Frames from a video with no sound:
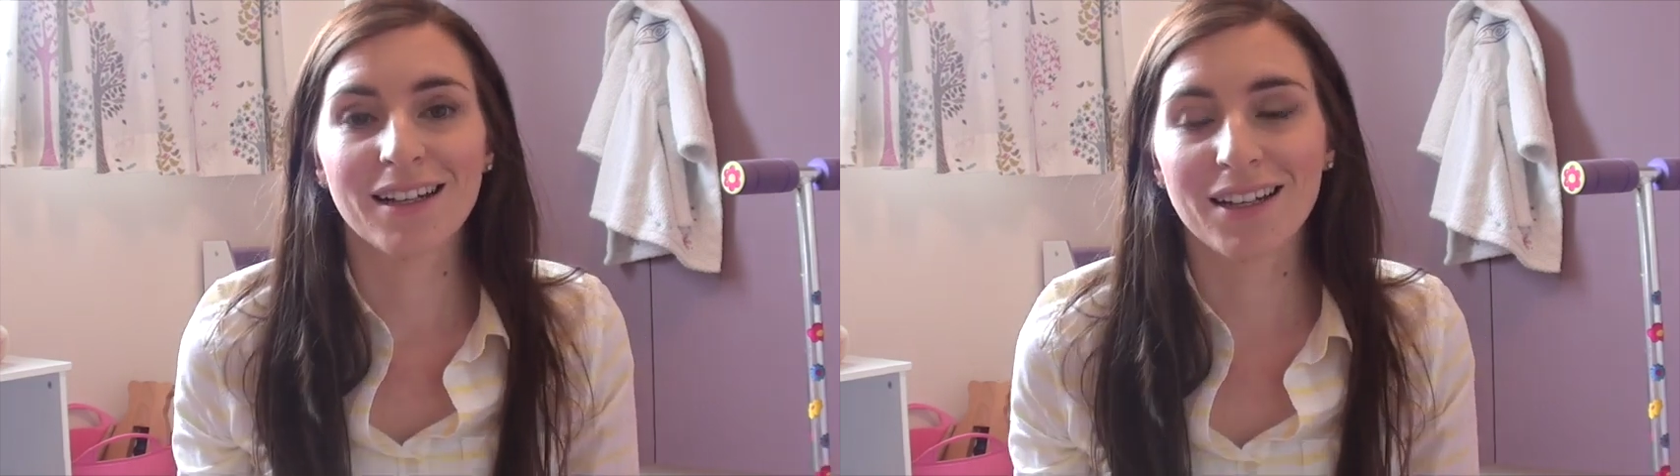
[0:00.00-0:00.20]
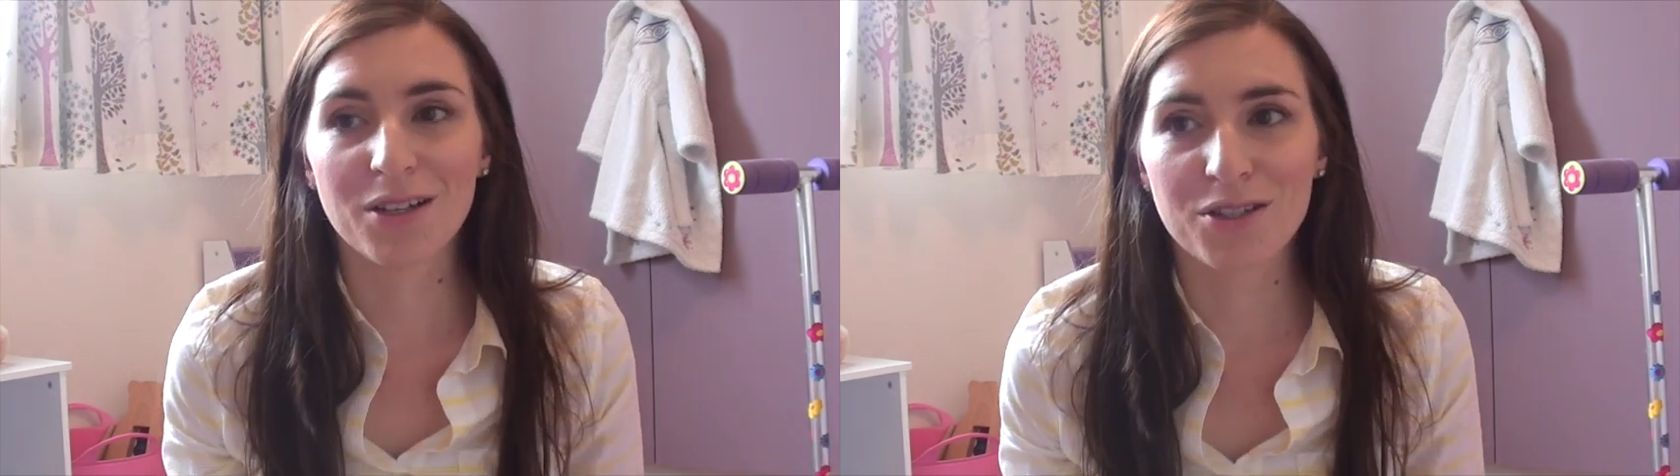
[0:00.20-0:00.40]

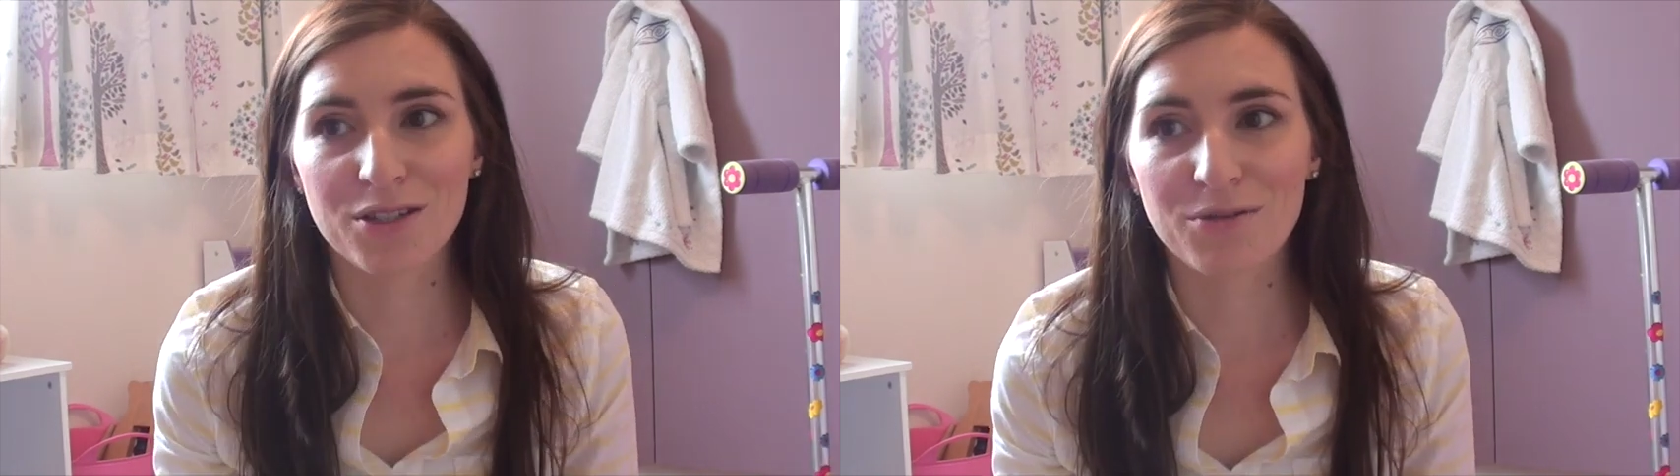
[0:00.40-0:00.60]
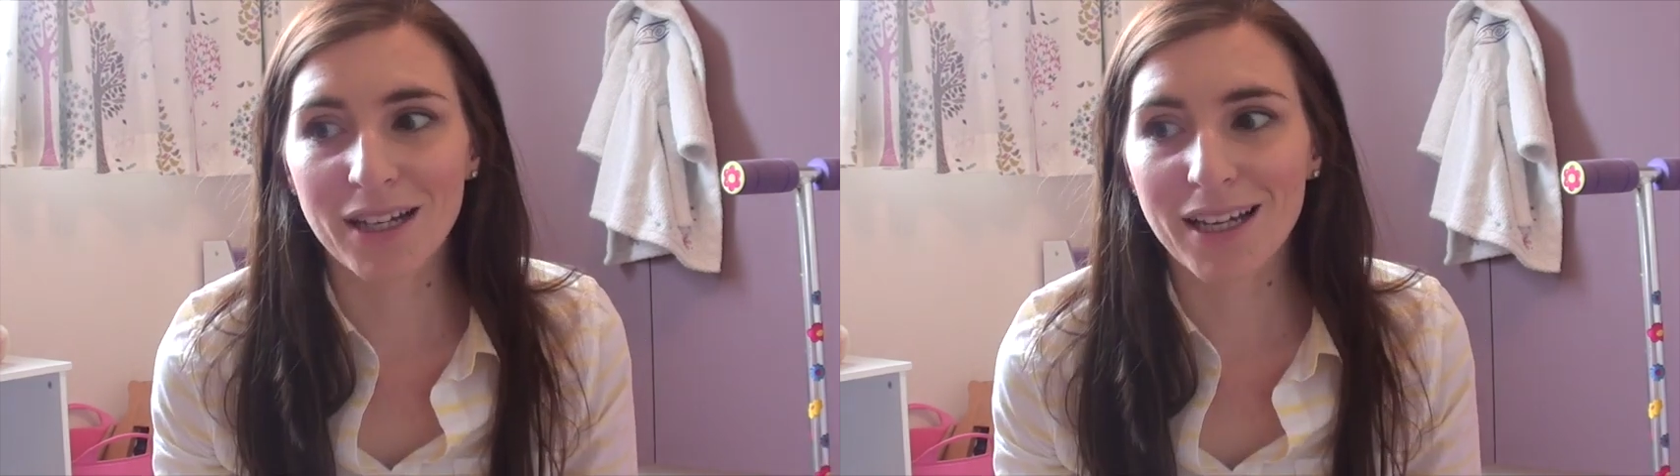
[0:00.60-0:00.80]
you know,
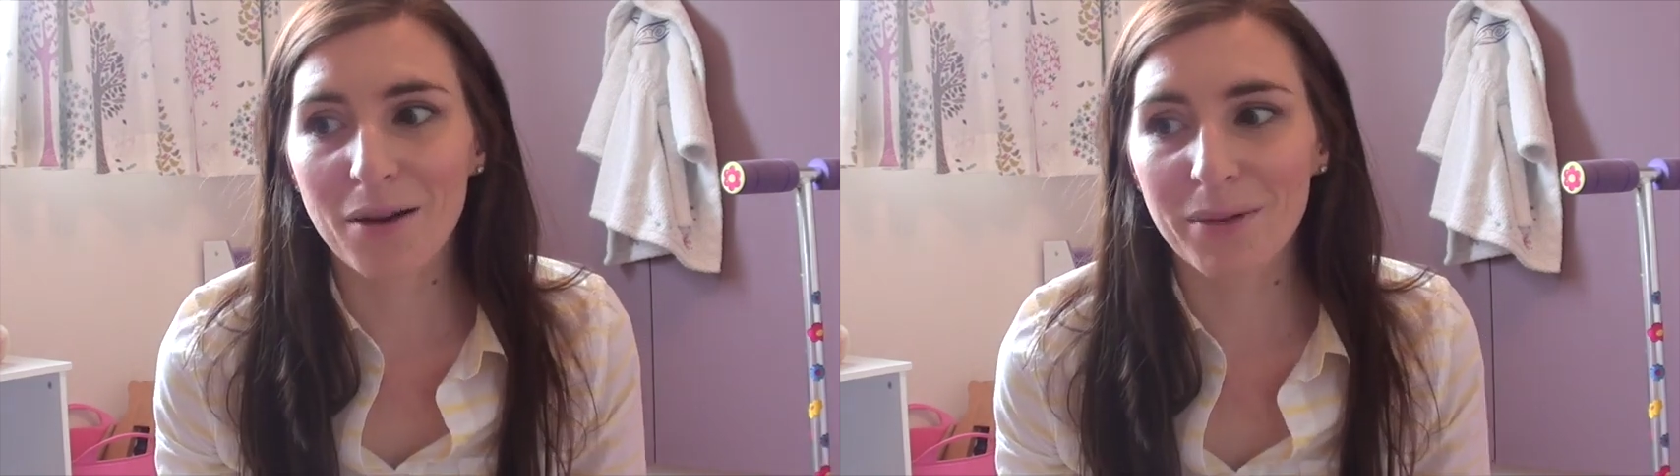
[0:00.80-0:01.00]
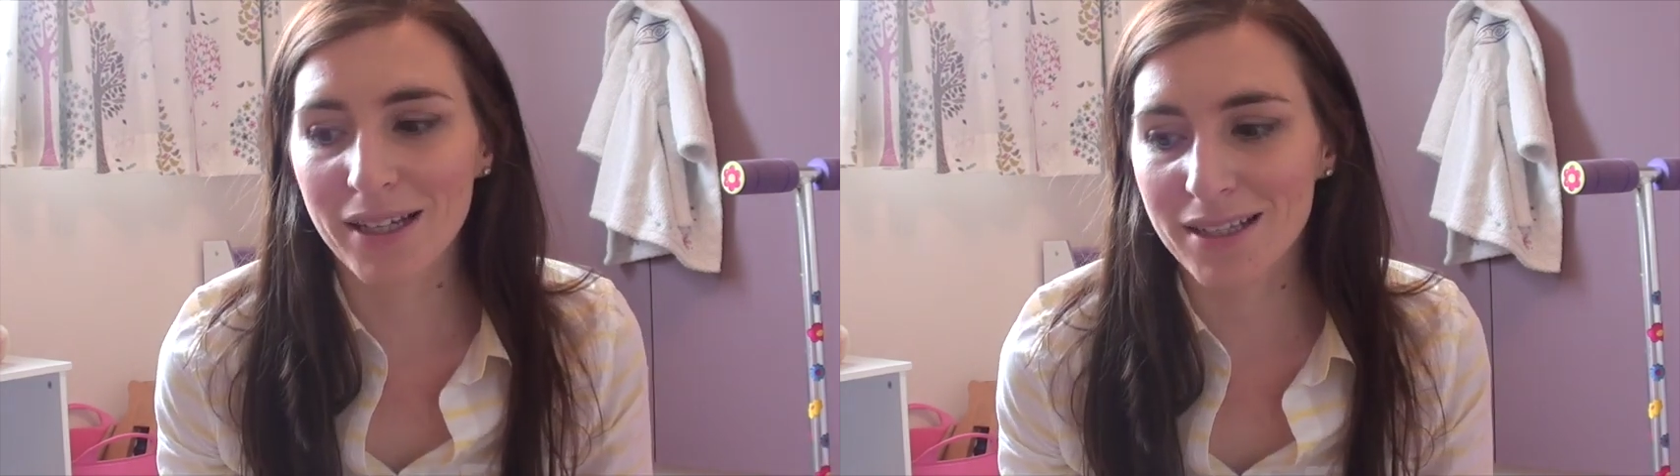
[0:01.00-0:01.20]
she's really
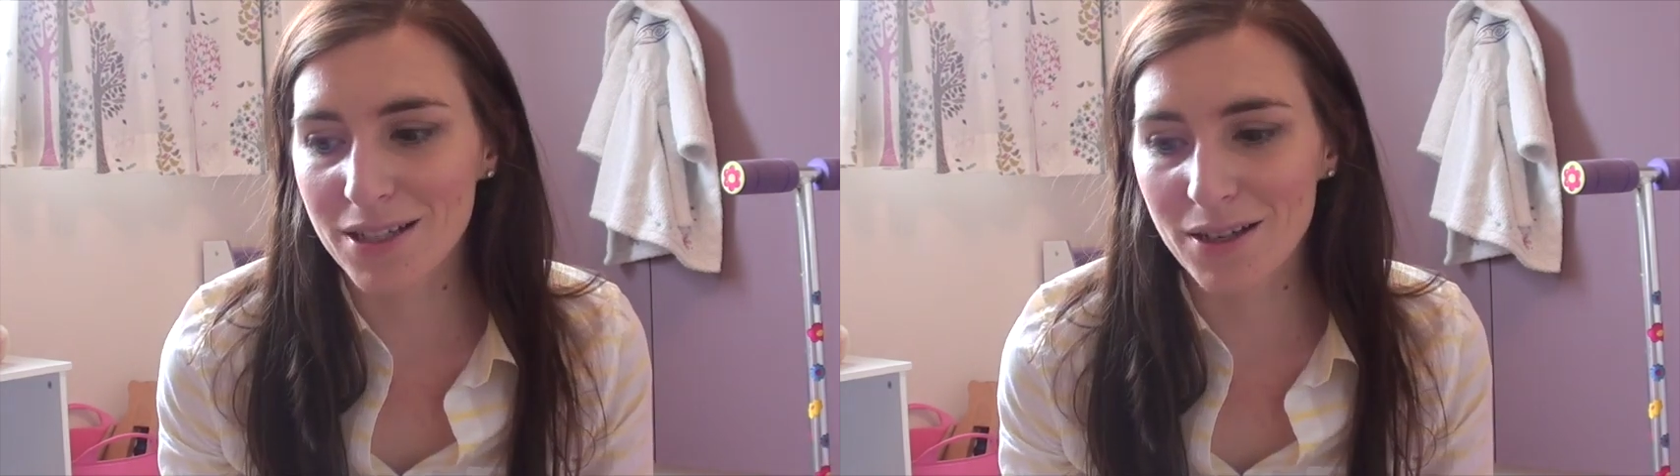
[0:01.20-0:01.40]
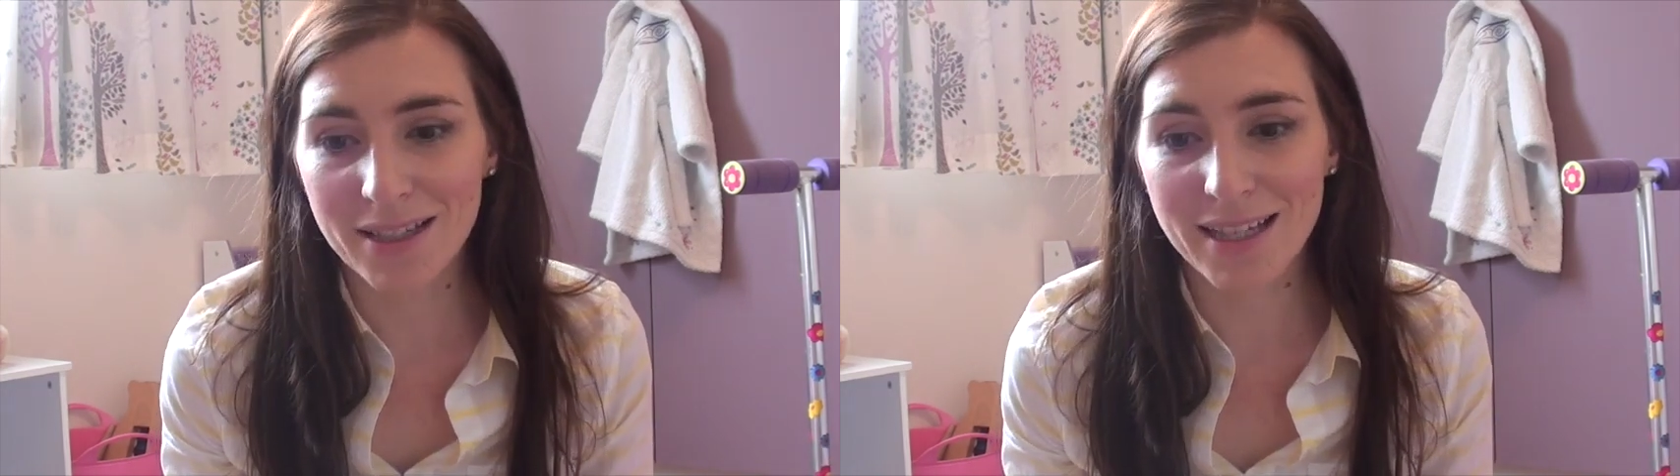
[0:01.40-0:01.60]
coming
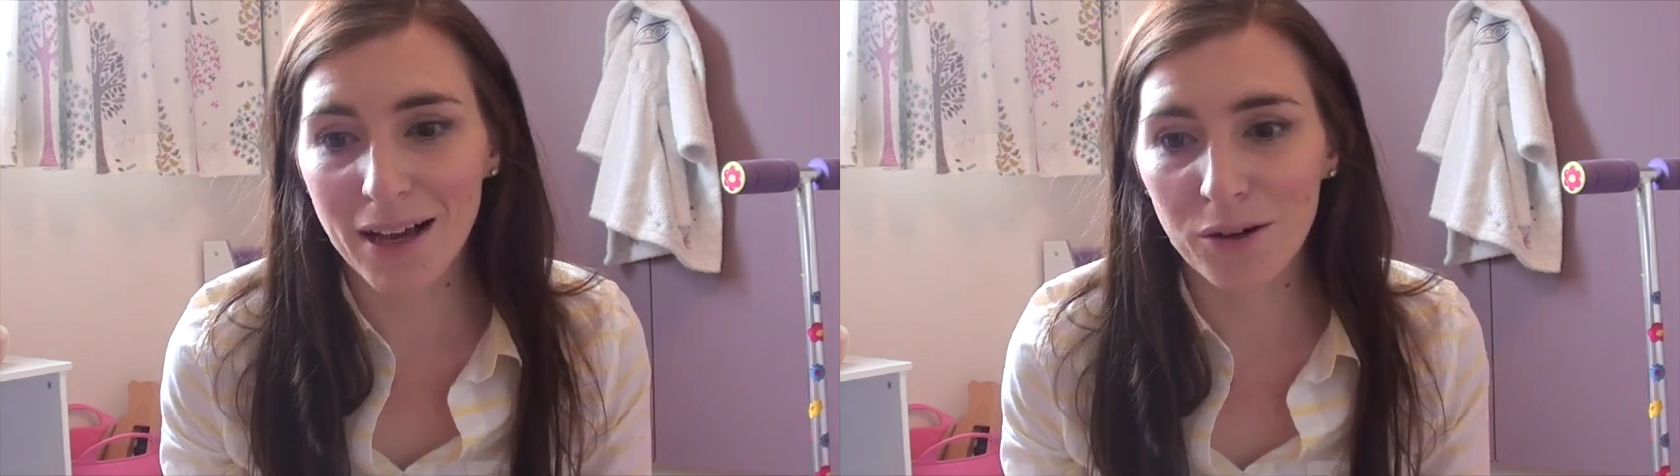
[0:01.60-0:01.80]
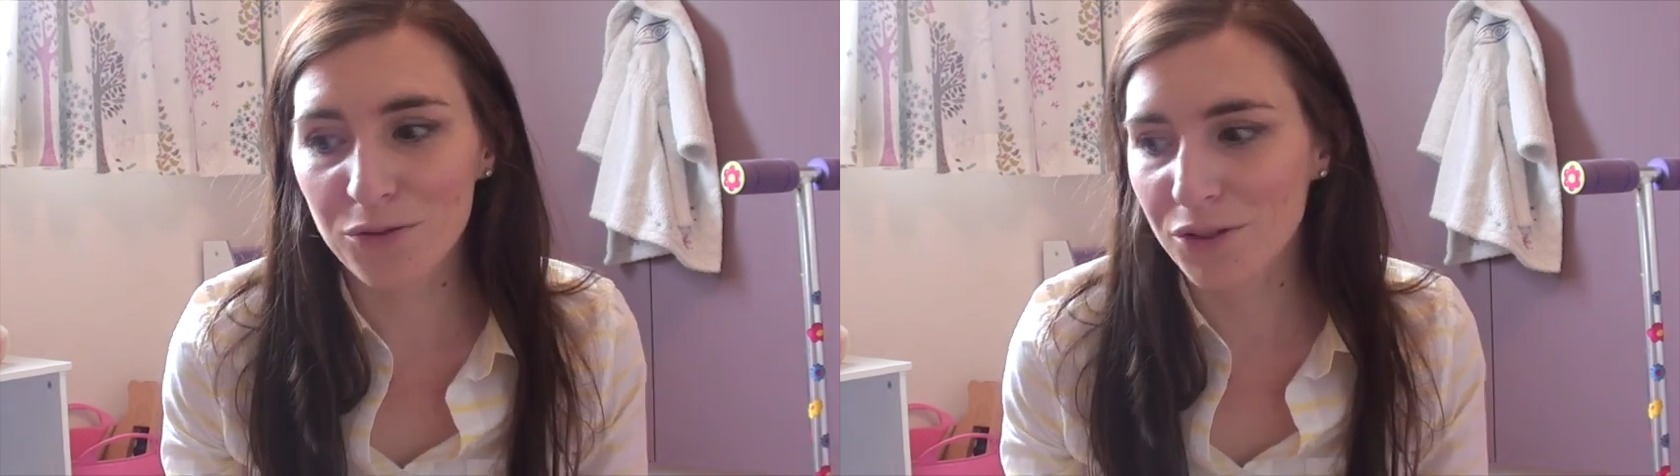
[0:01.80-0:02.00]
into
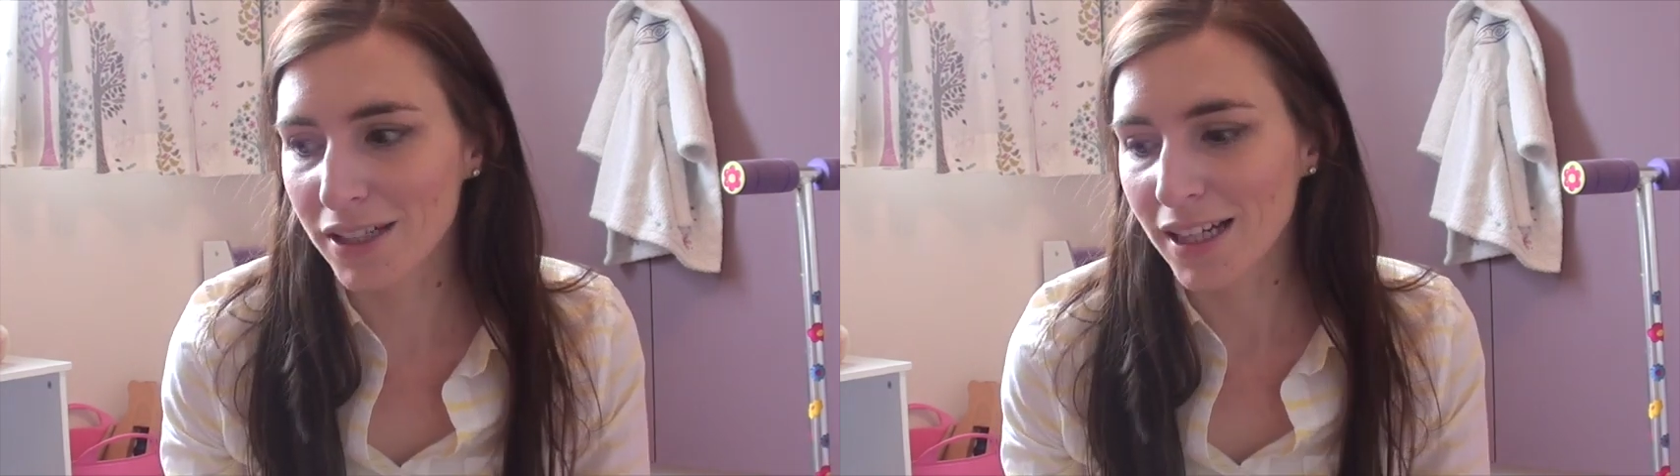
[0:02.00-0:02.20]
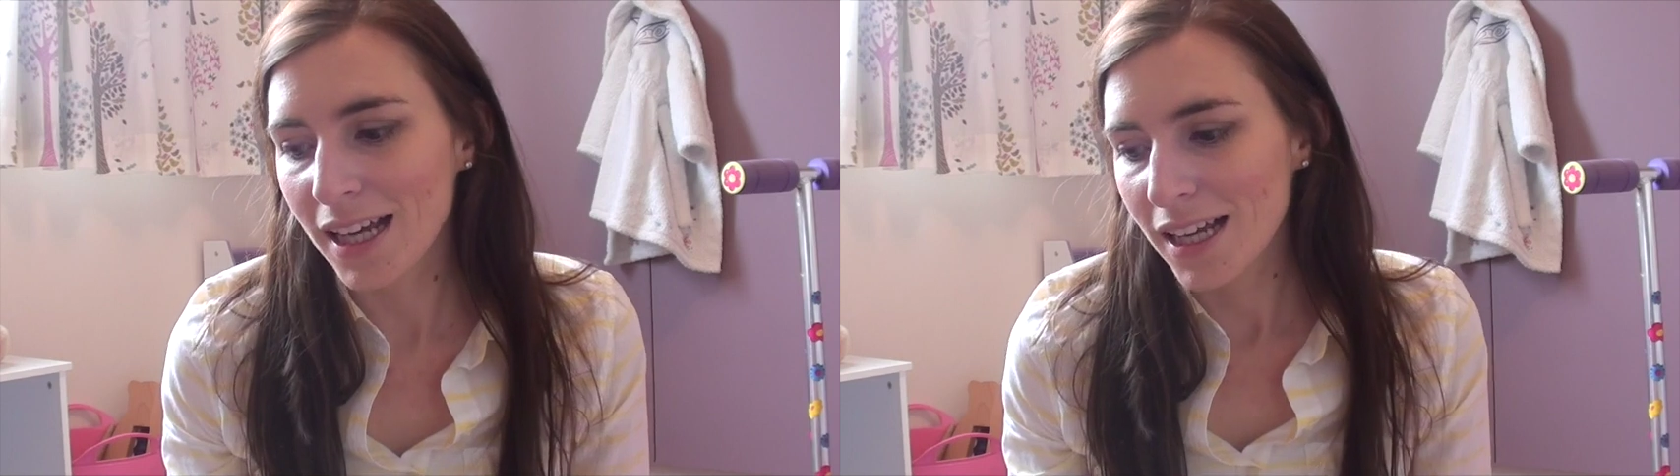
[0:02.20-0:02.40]
herself and